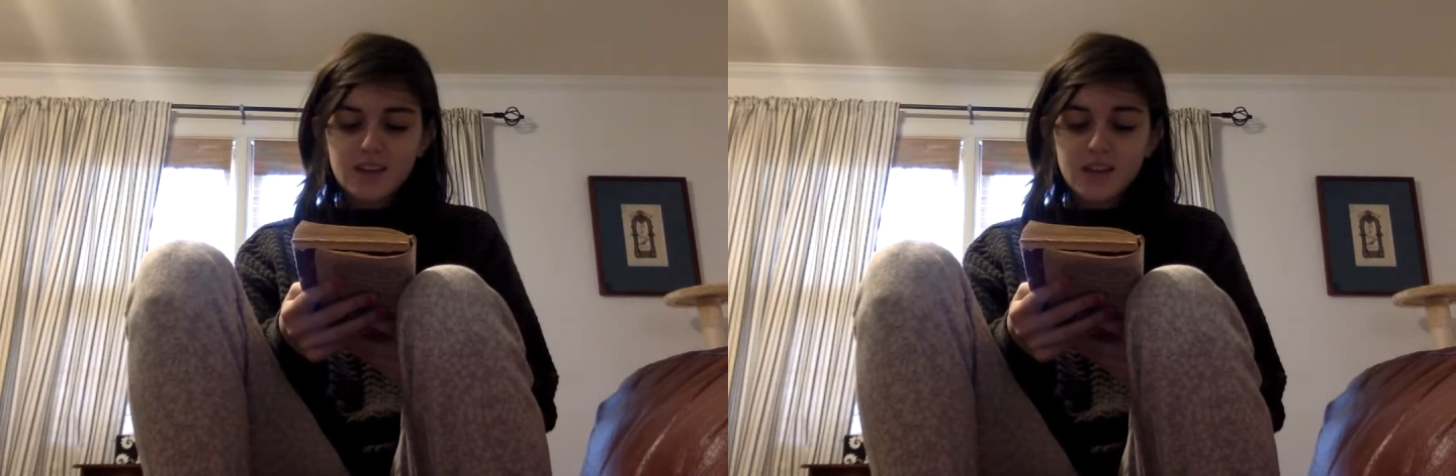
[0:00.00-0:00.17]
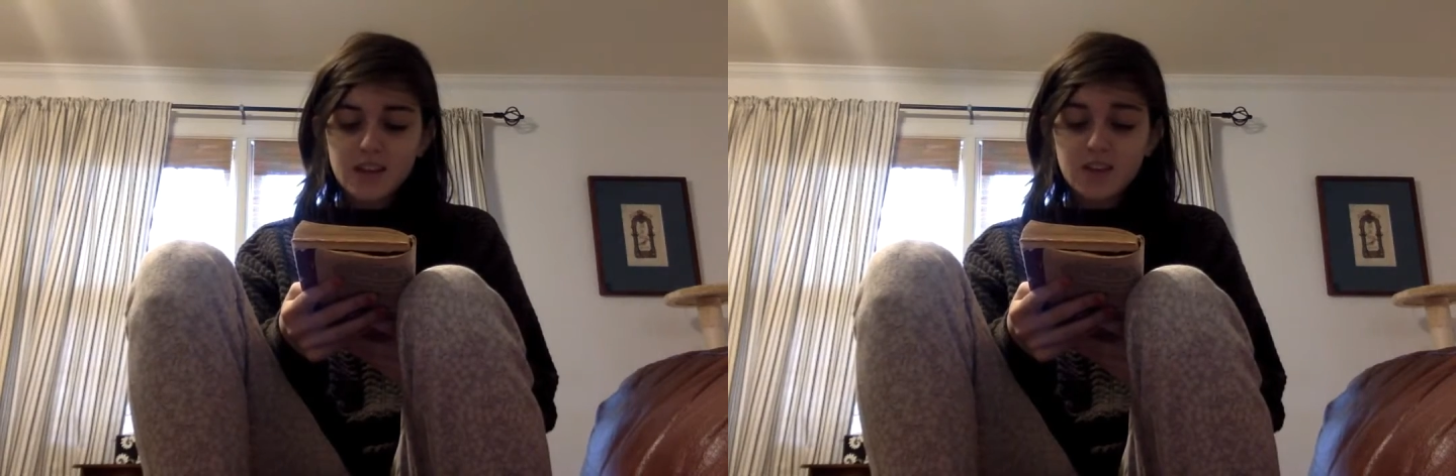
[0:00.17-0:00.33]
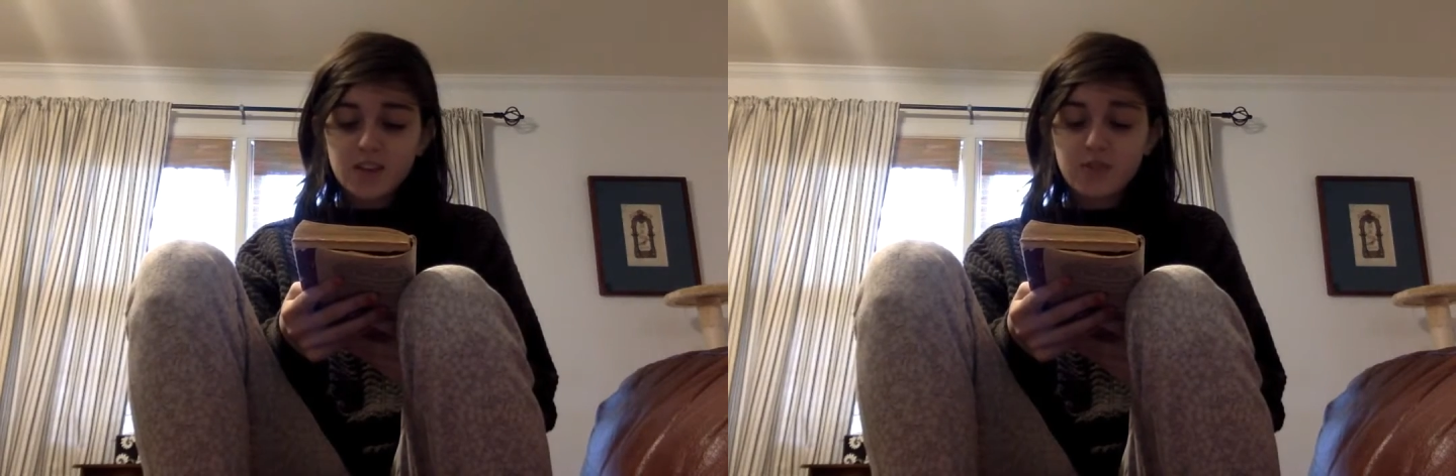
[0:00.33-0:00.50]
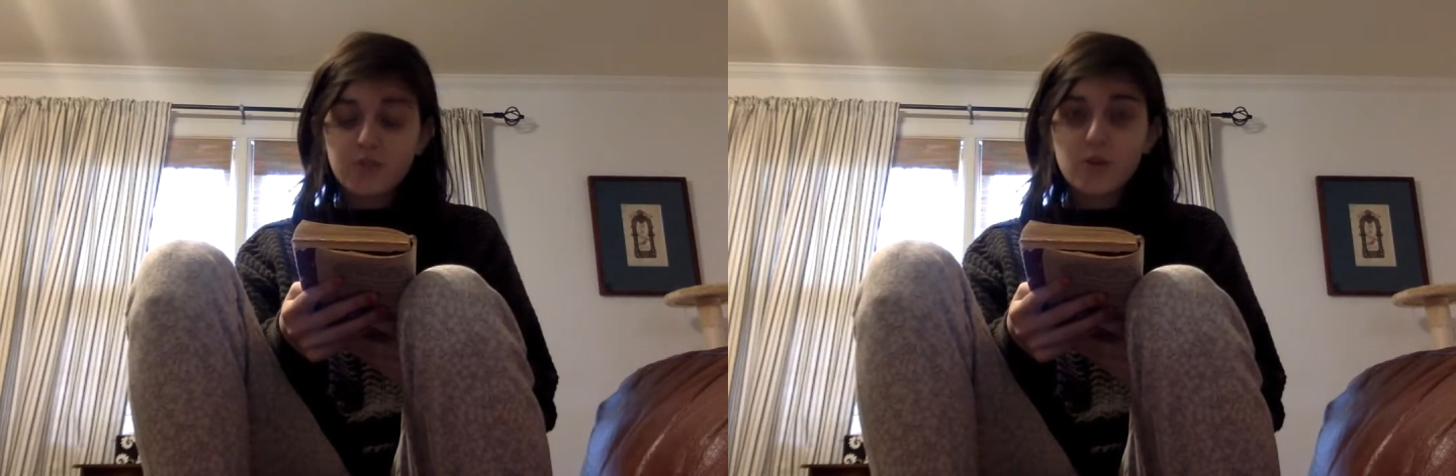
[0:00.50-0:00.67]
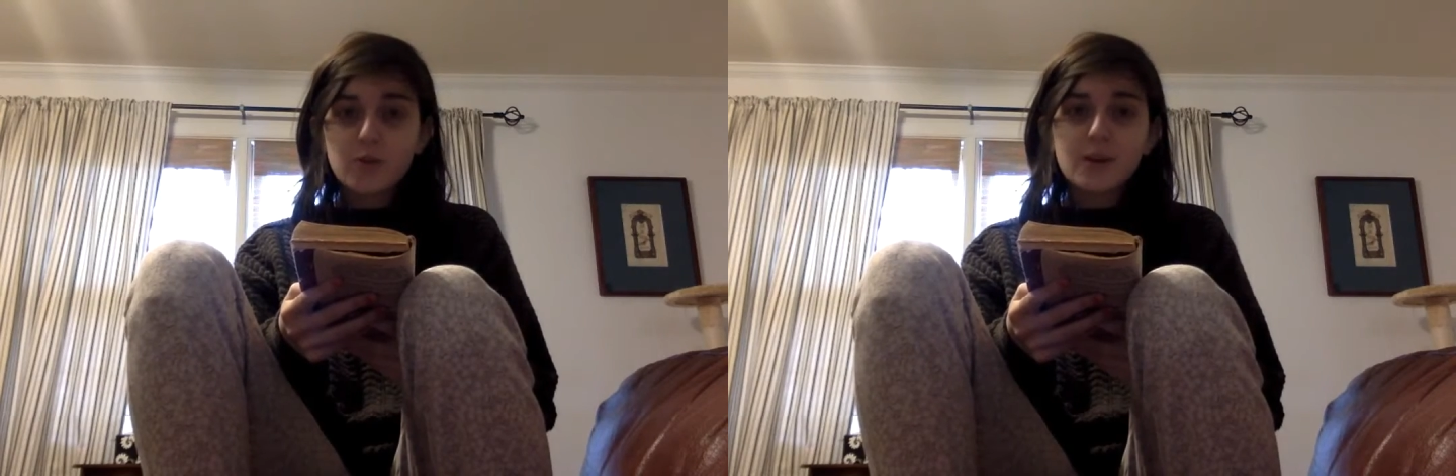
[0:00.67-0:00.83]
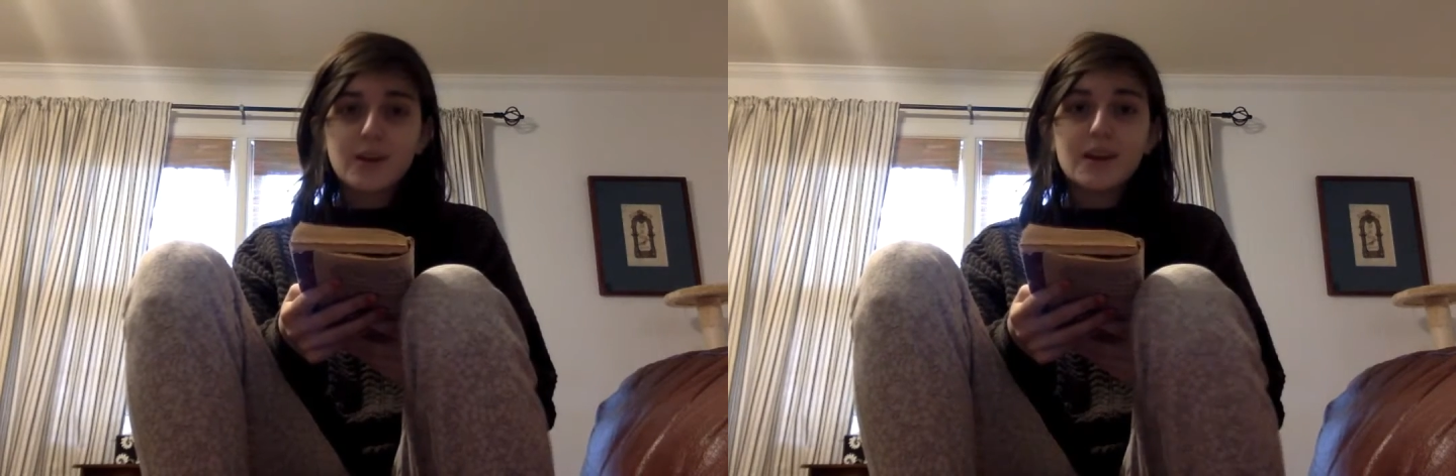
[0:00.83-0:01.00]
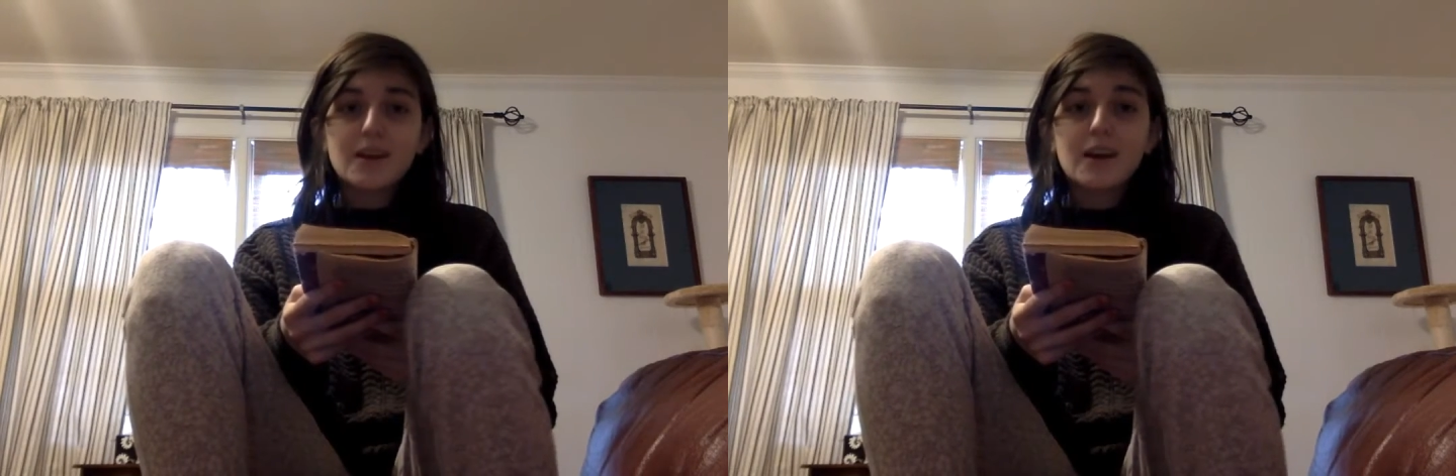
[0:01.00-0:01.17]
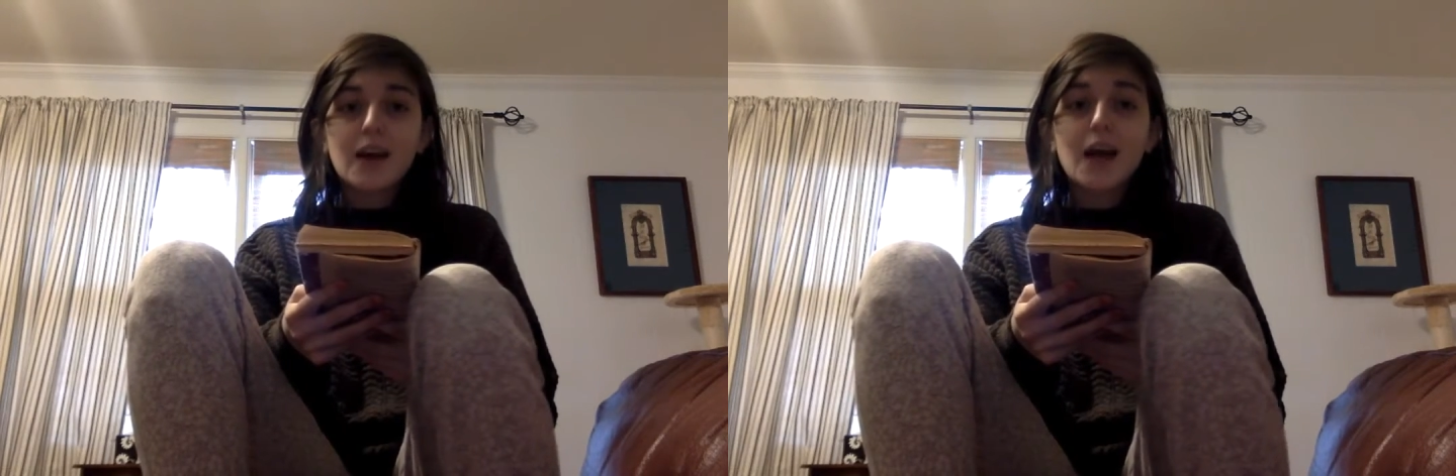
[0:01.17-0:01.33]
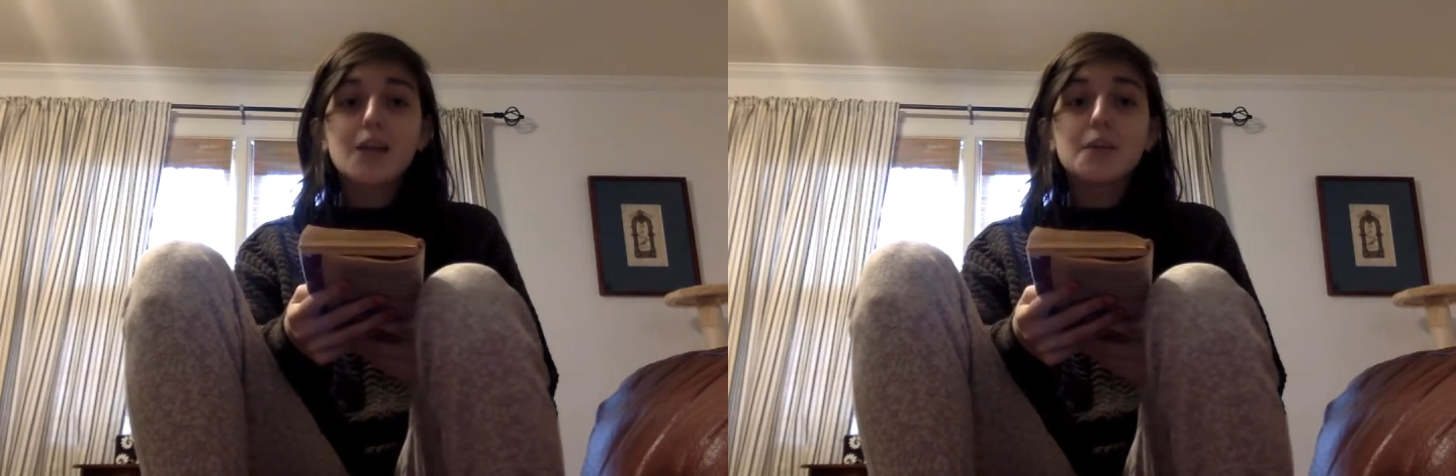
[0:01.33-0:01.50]
It's a phony.
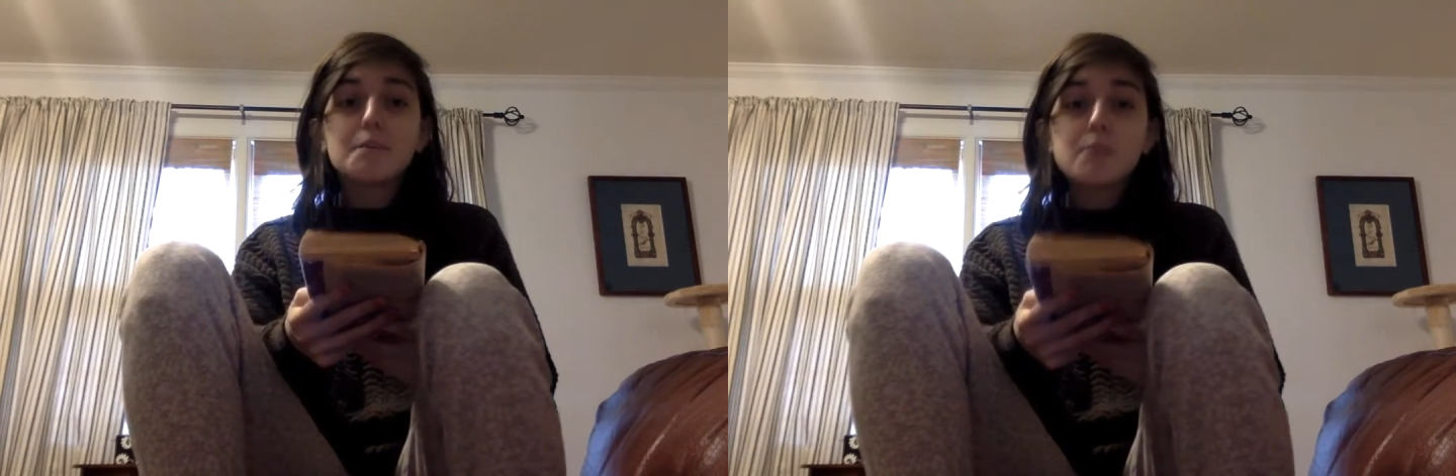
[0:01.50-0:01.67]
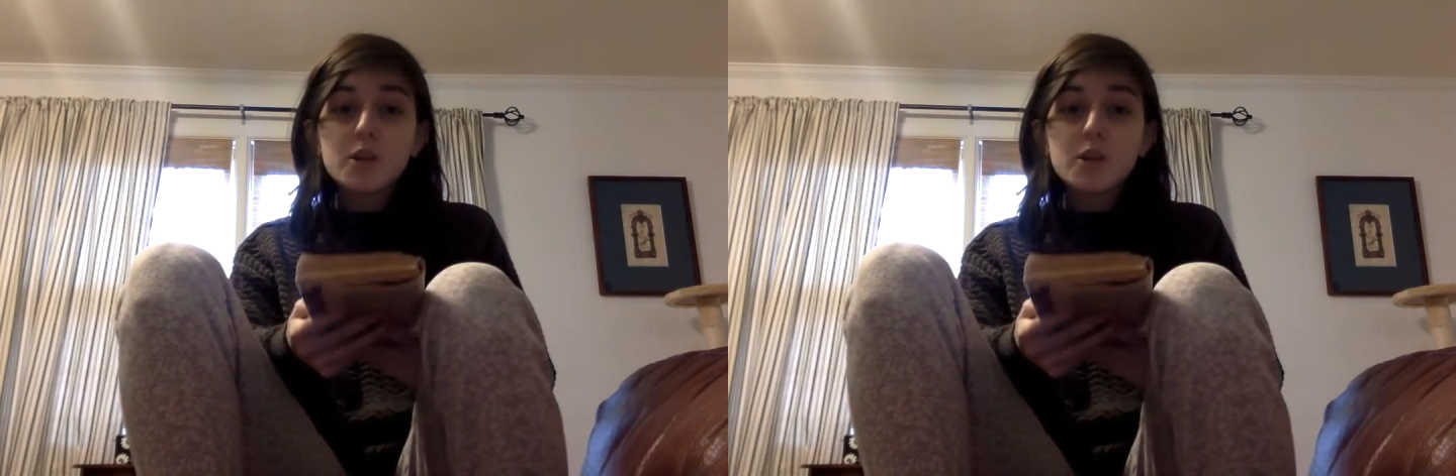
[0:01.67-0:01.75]
I could